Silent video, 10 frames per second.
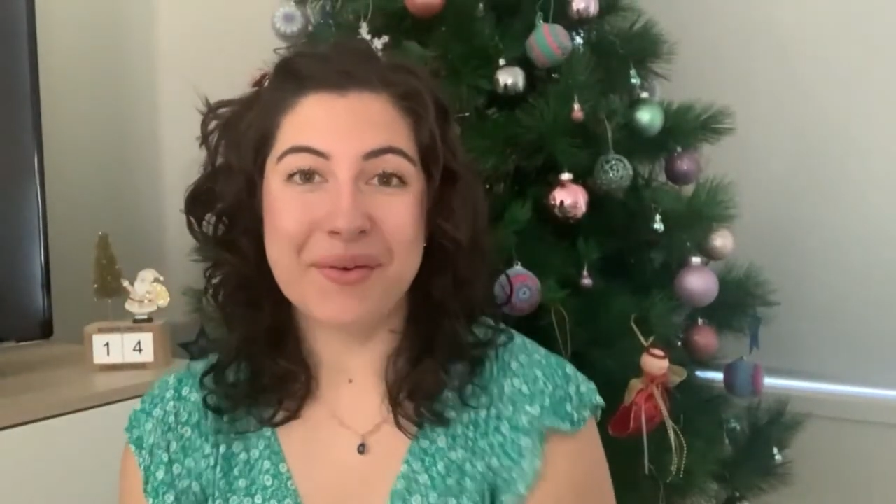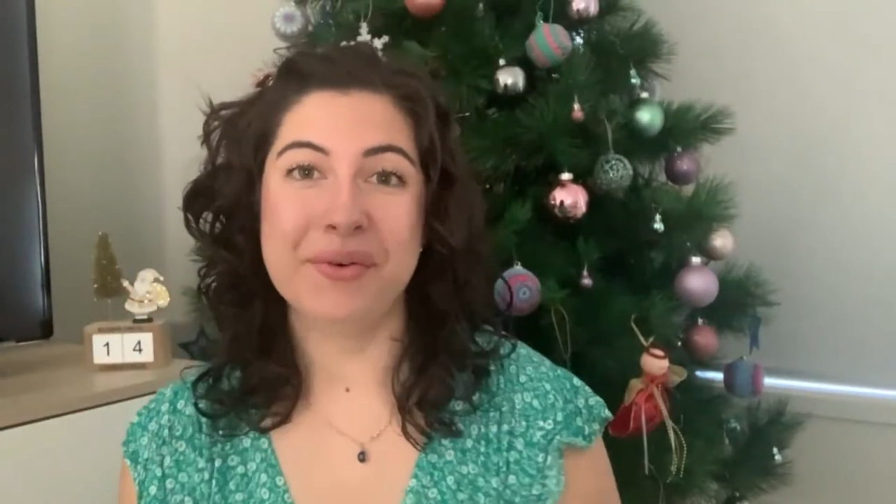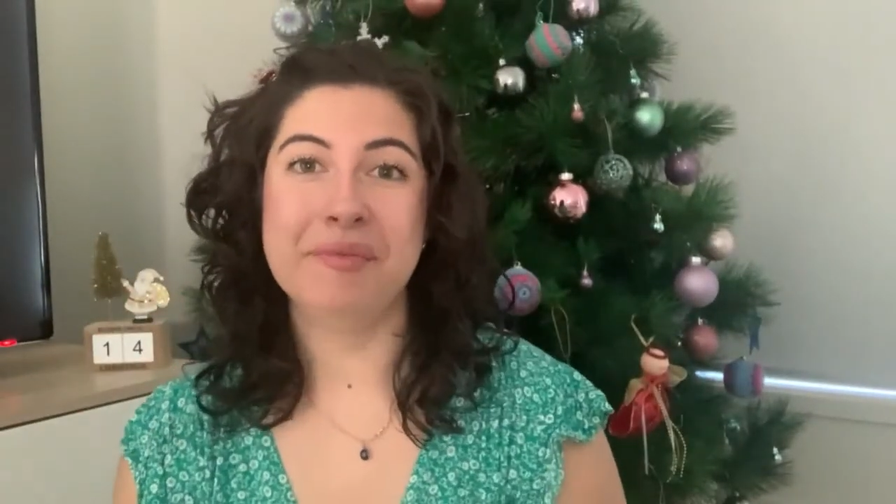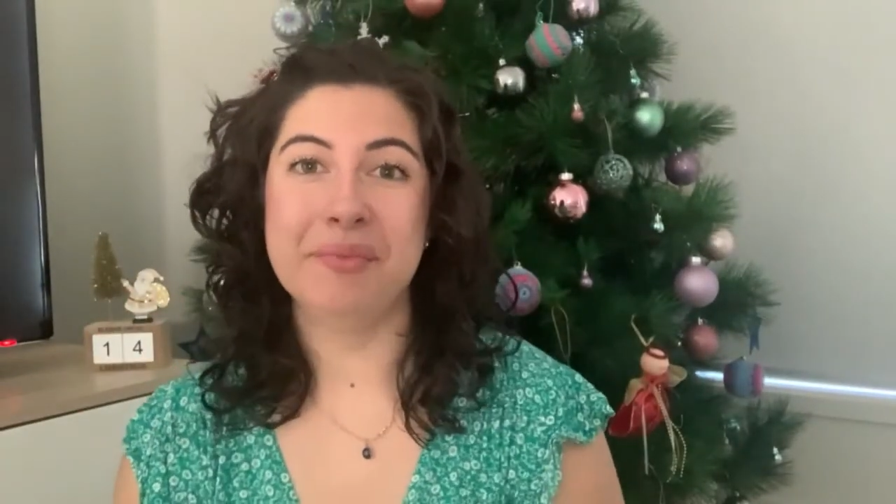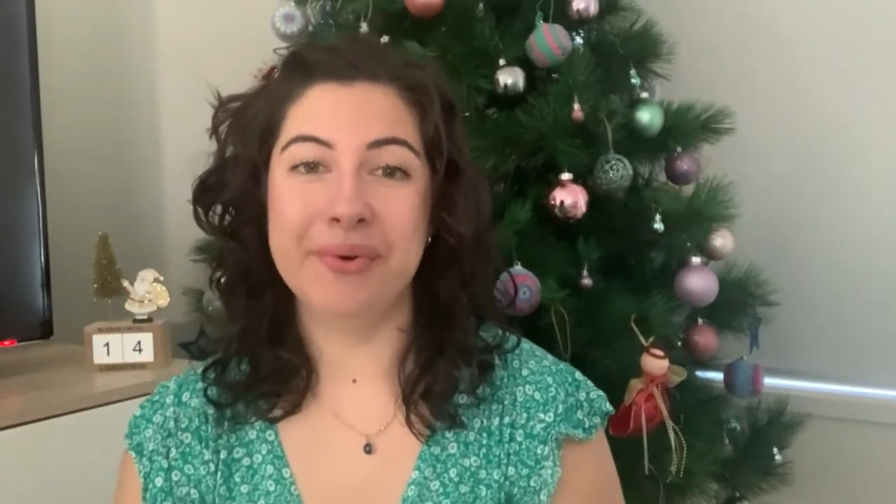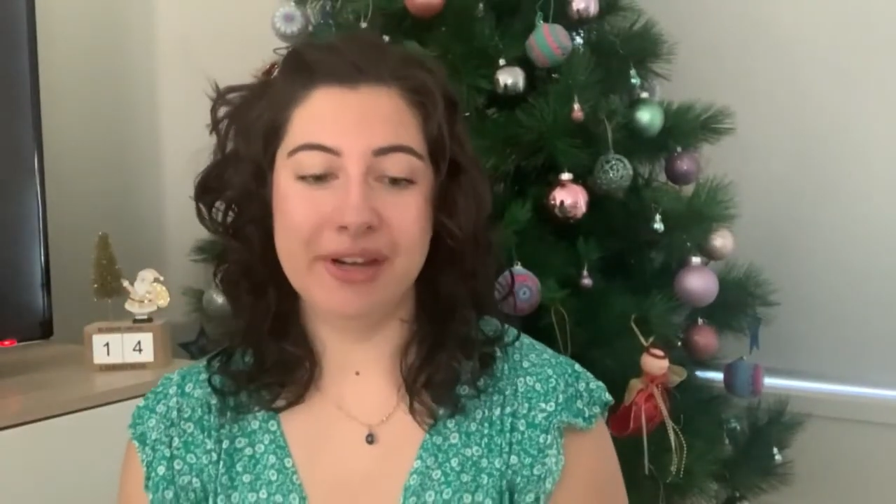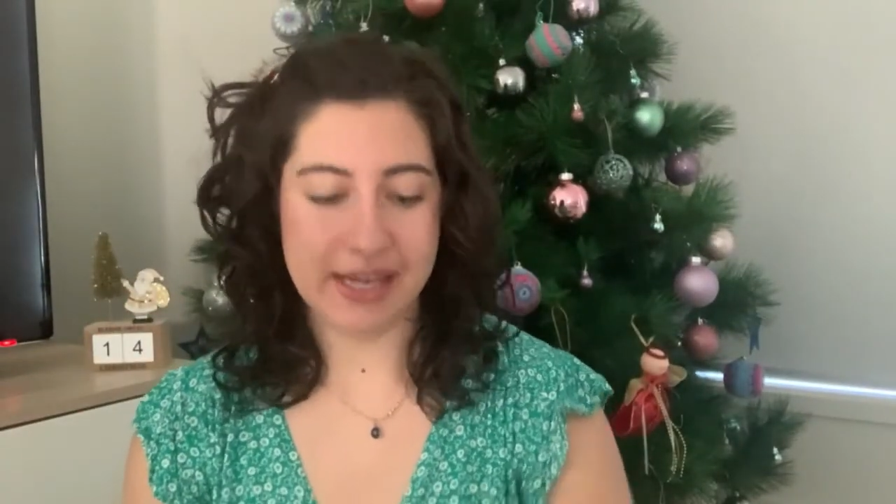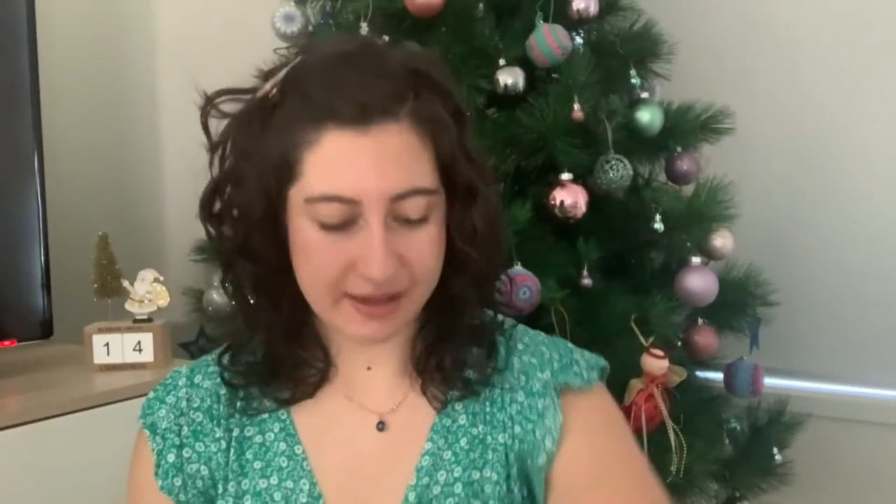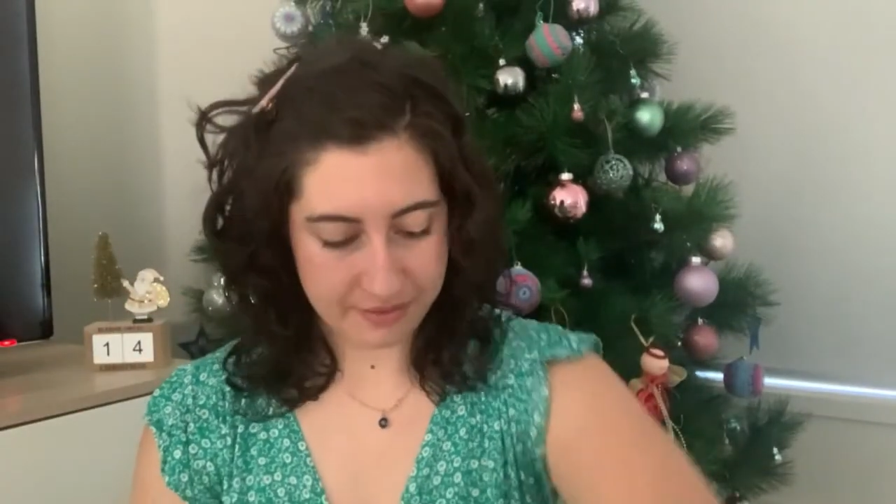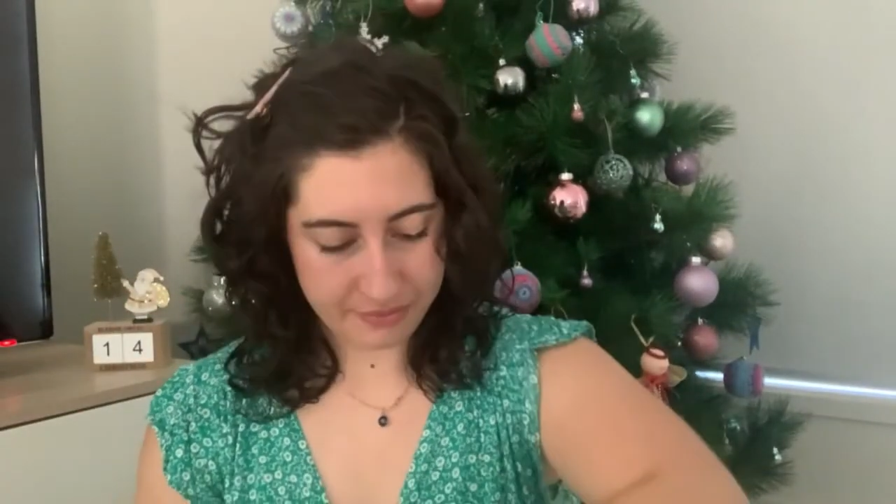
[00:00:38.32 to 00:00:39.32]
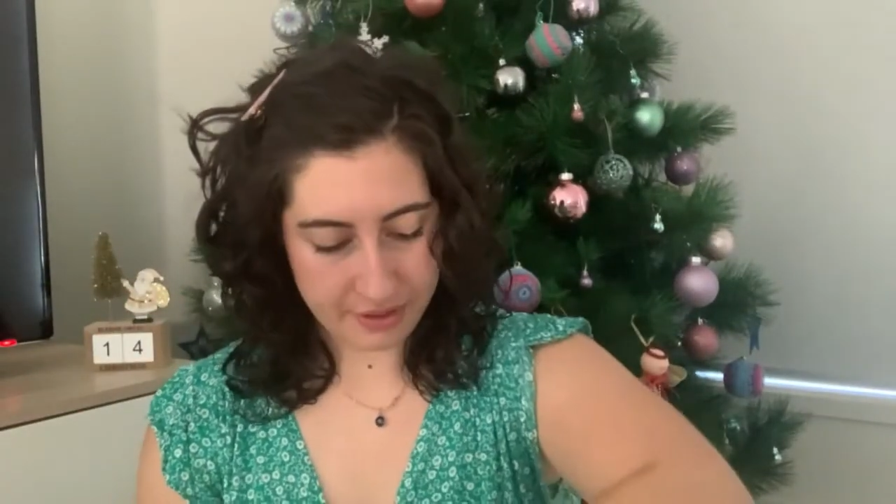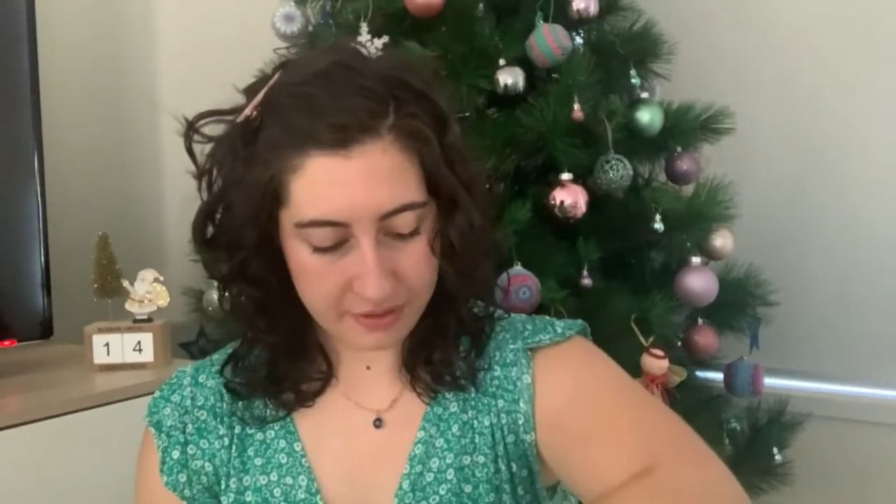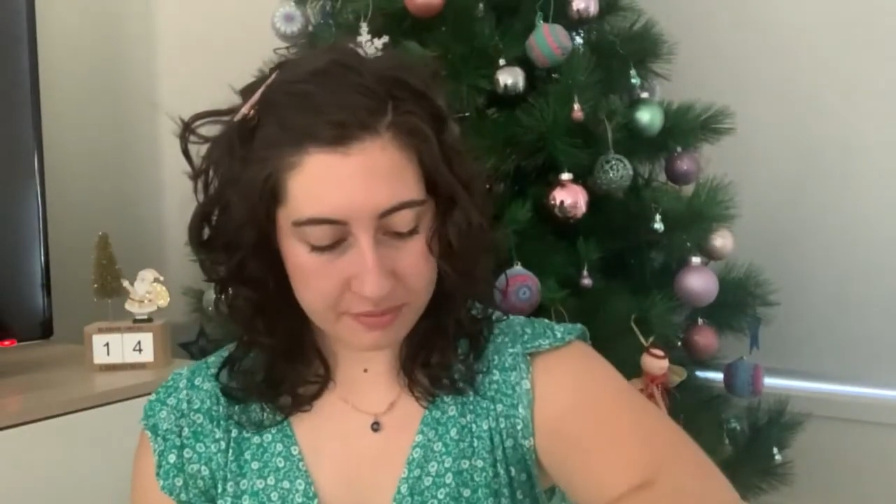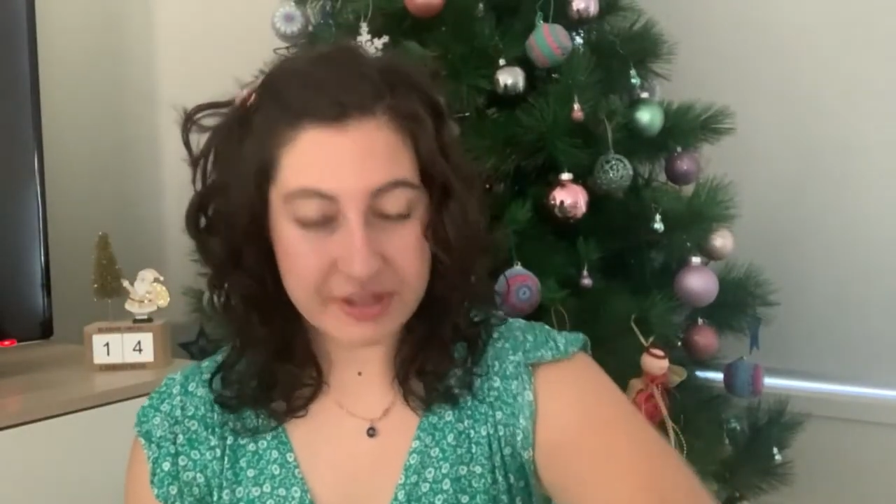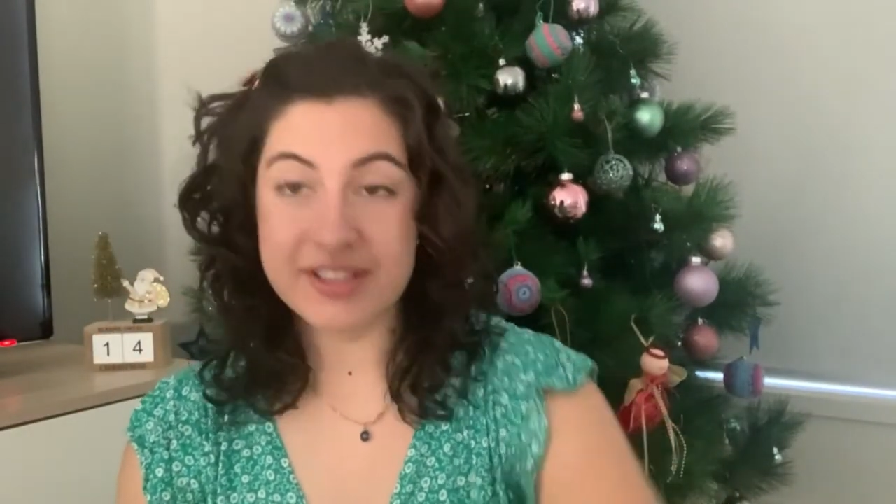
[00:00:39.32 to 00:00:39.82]
Good morning.
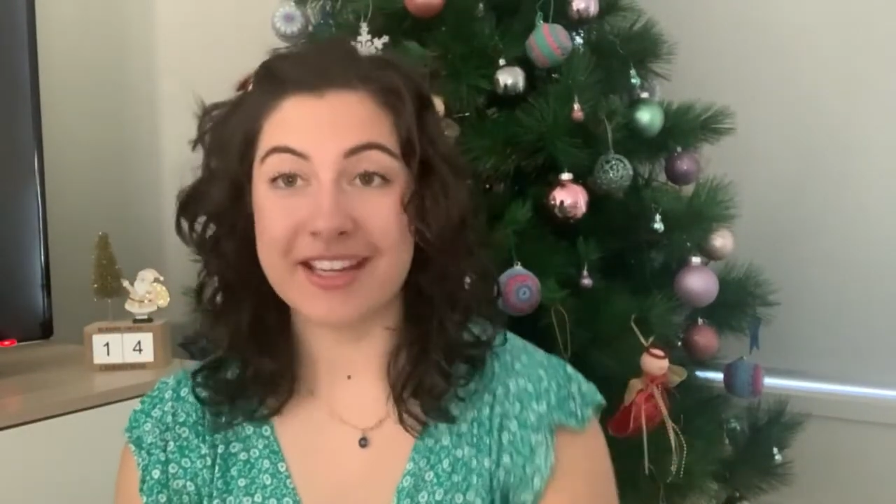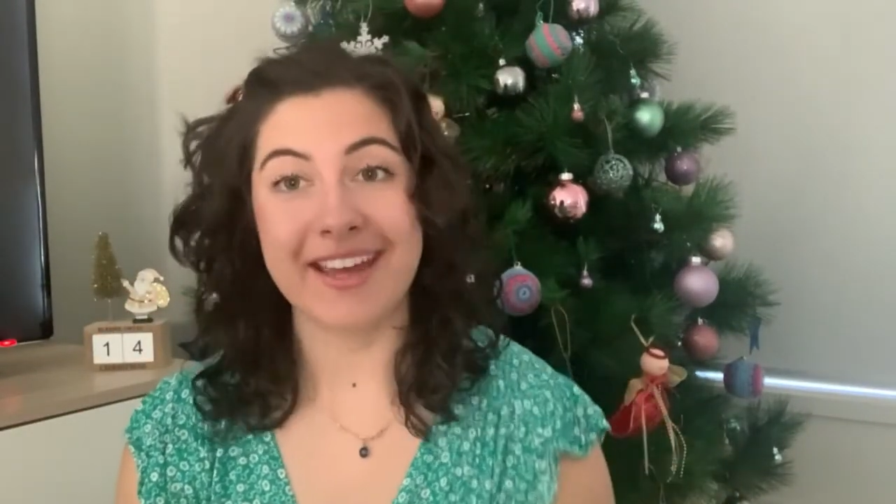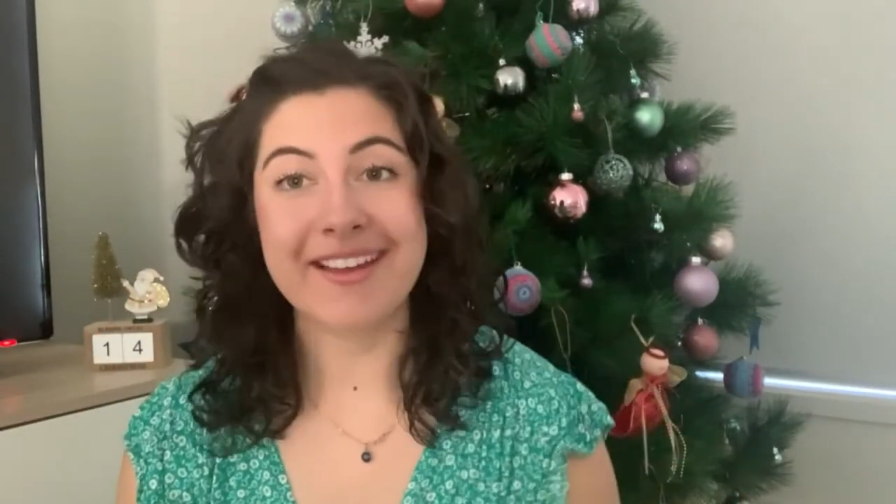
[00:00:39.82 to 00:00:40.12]
Welcome to day